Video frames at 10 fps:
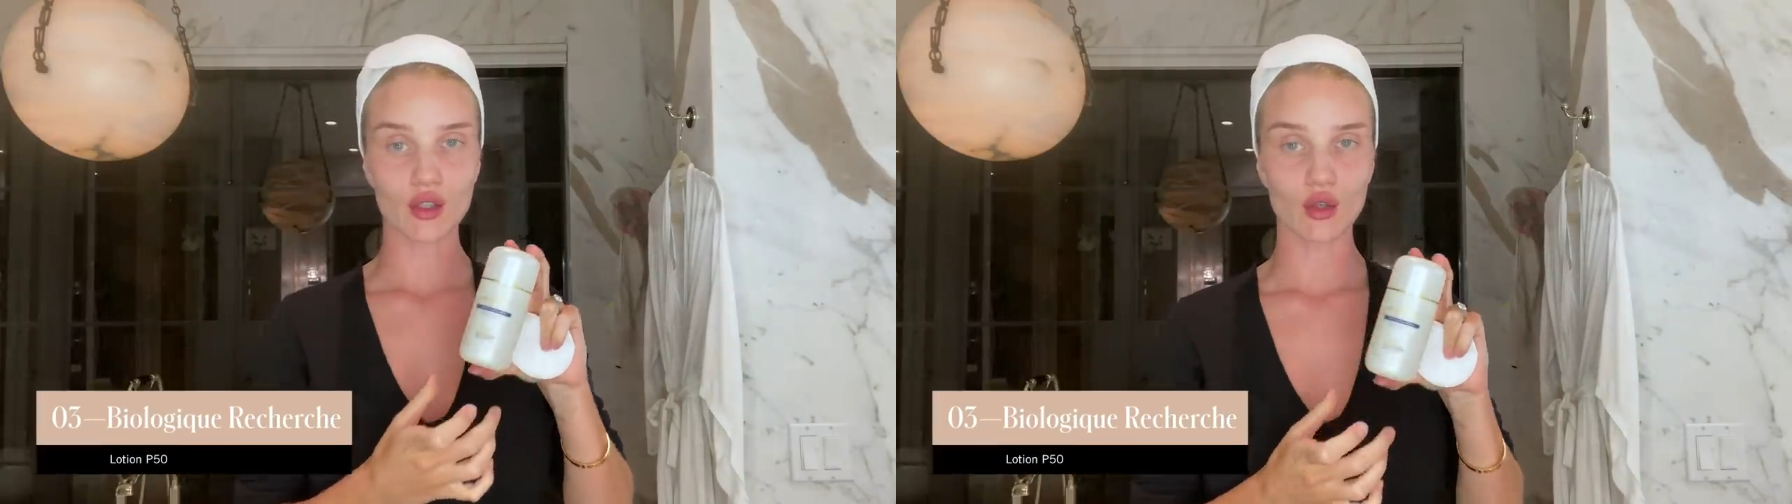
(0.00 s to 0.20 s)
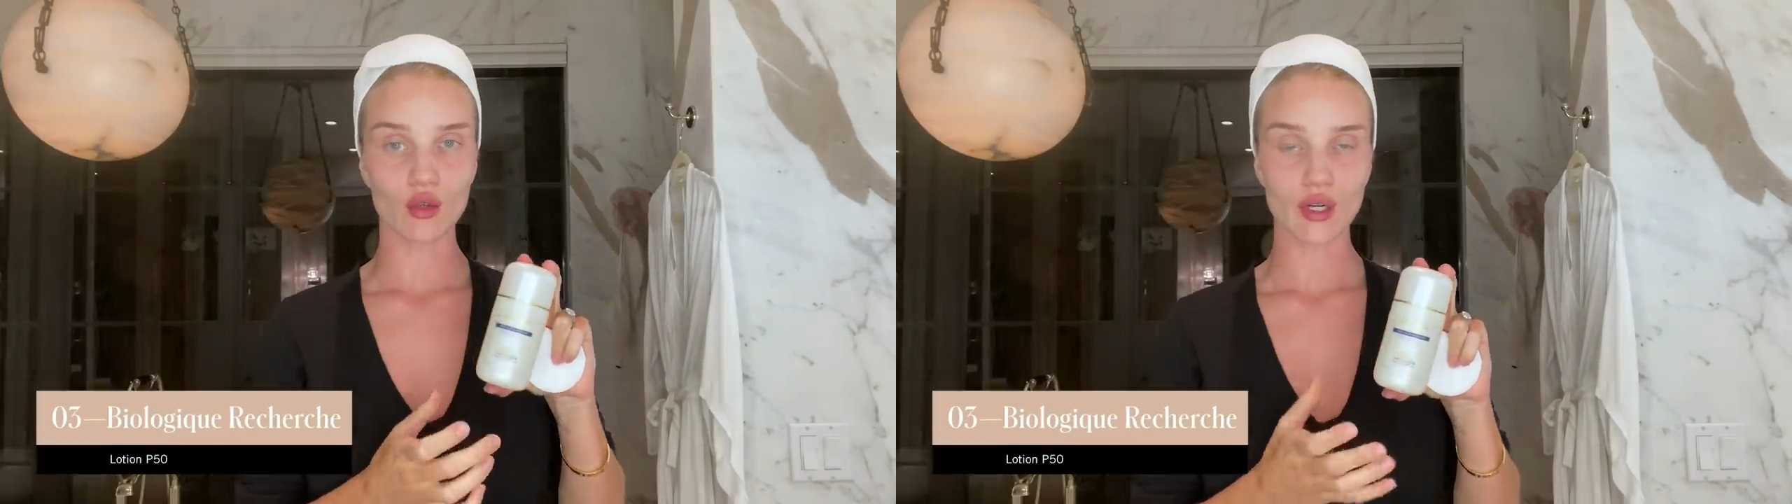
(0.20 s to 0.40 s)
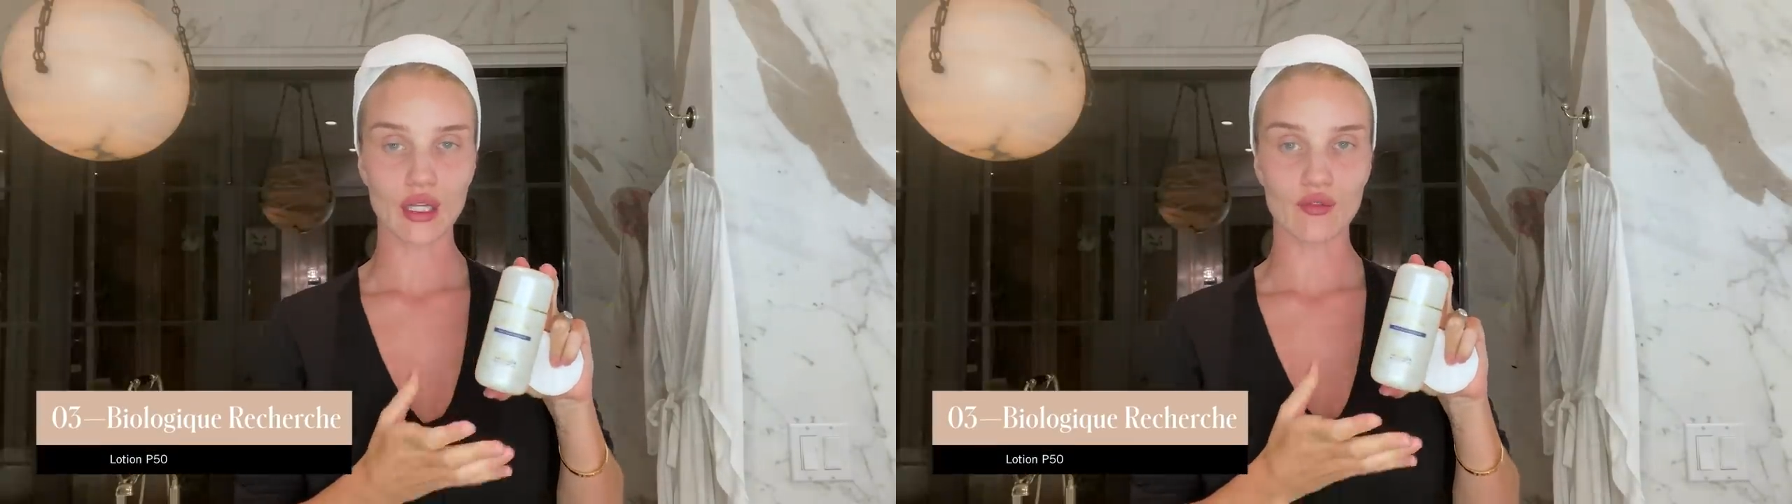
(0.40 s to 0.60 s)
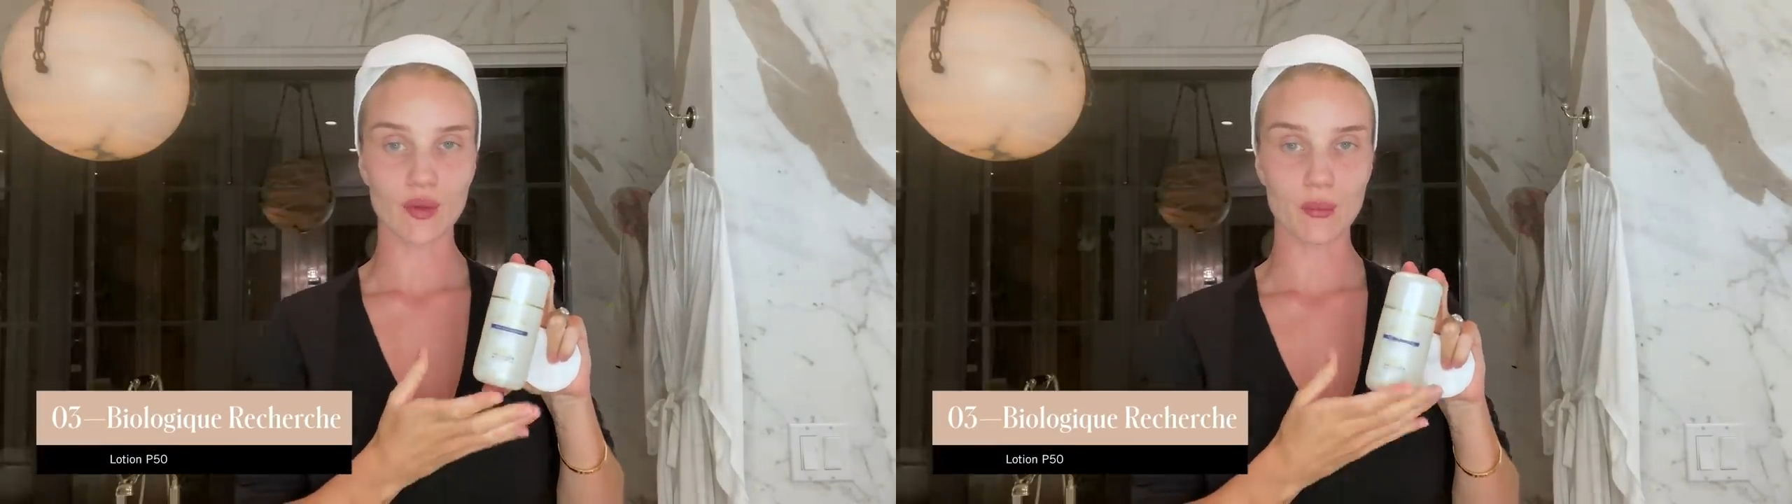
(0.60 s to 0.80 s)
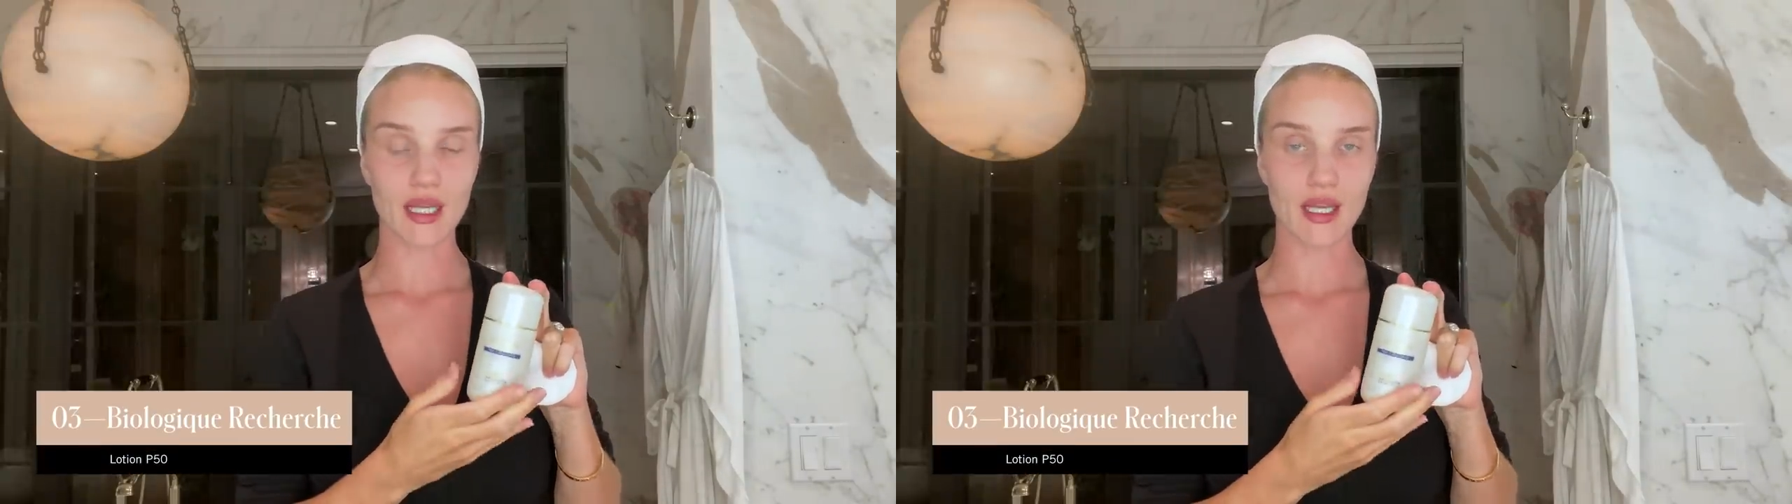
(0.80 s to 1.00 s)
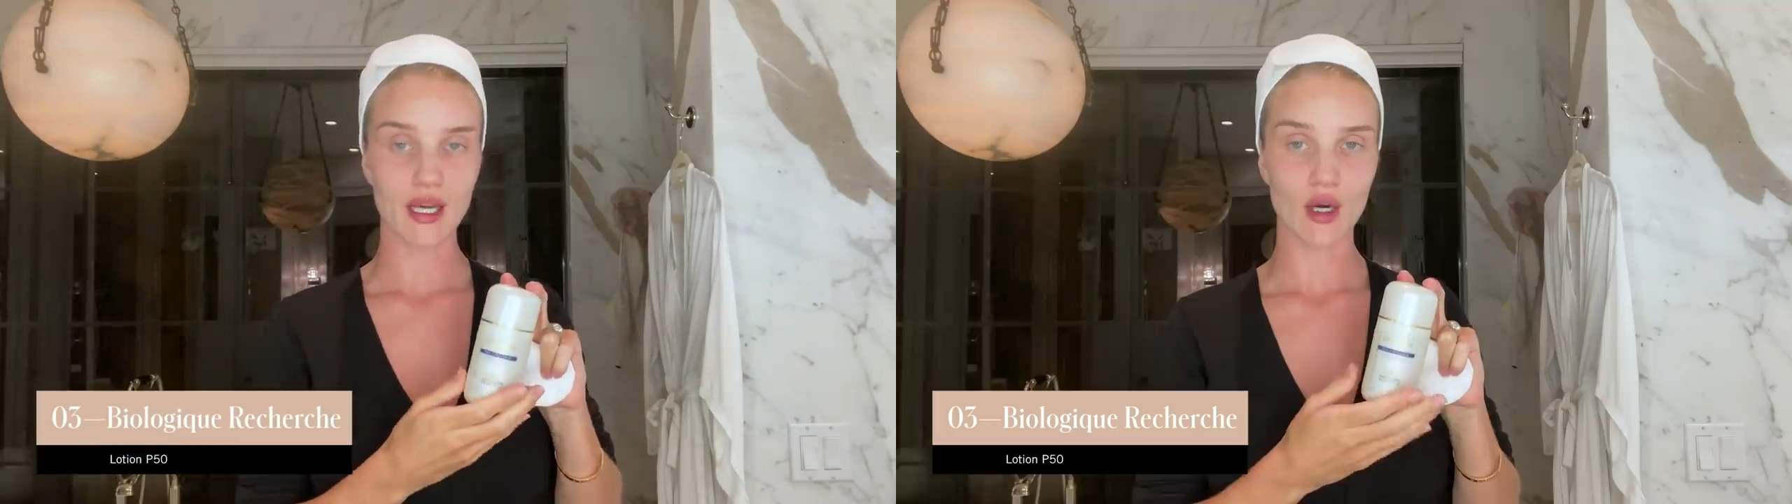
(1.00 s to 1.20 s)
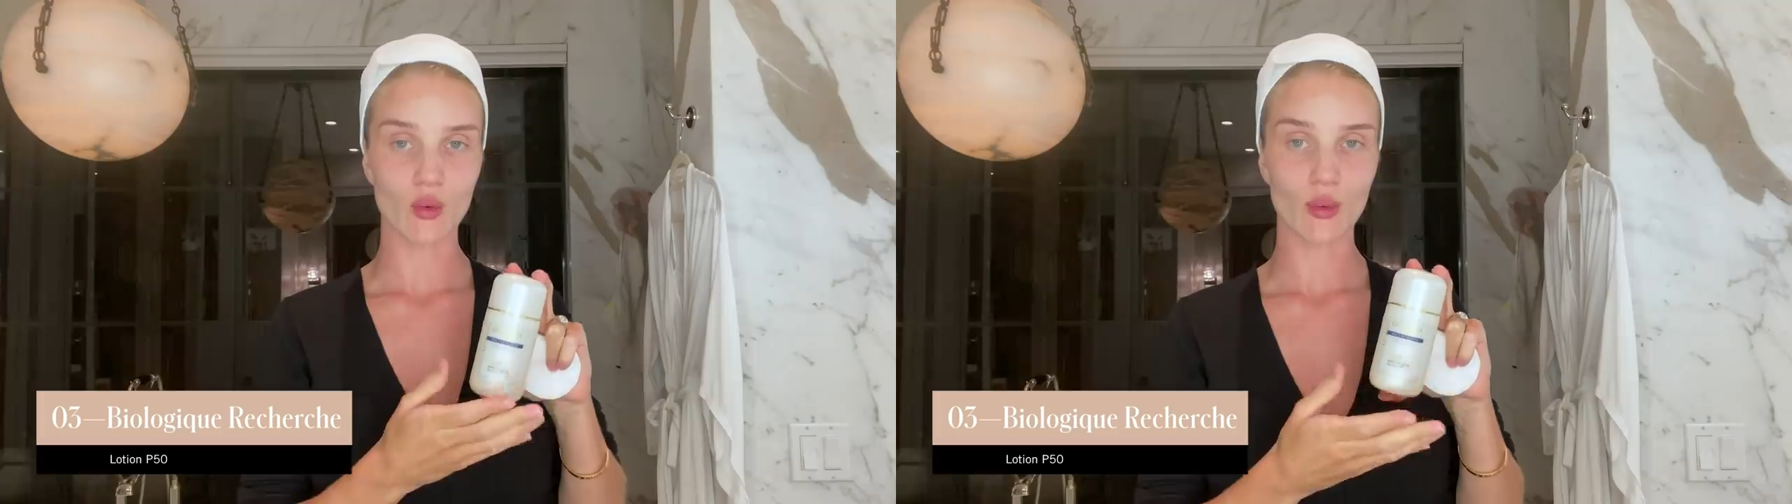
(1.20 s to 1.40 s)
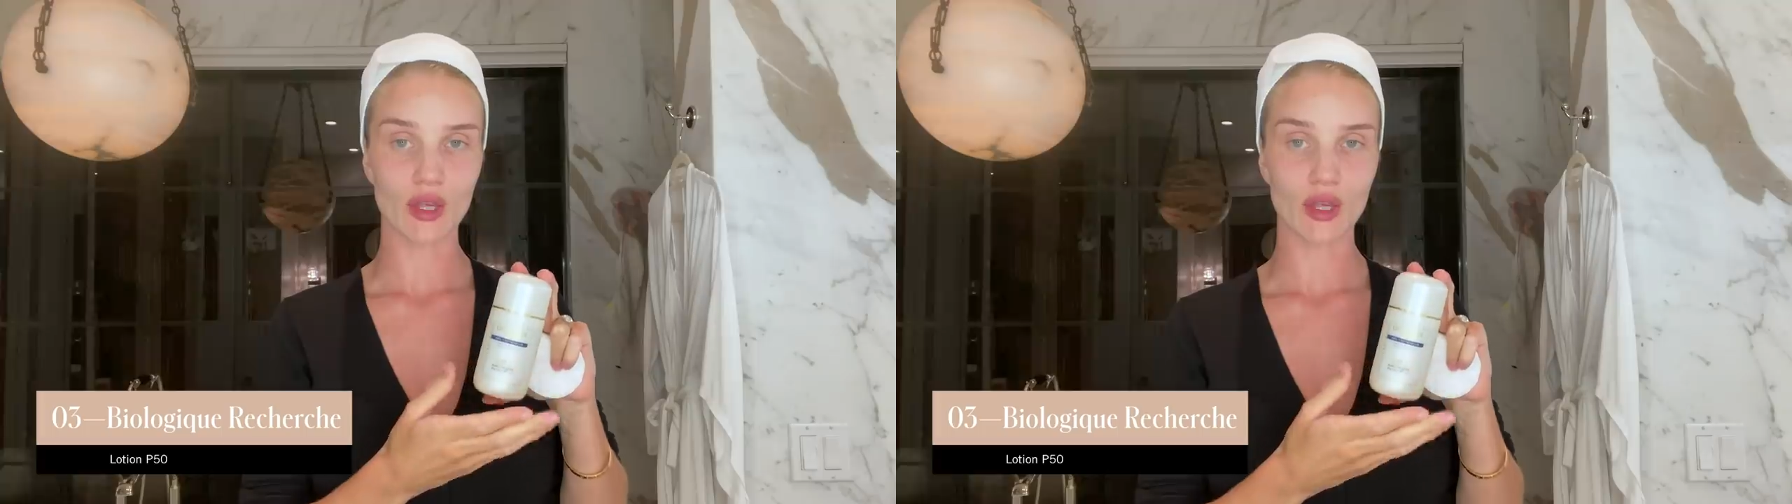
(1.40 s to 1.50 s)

not already familiar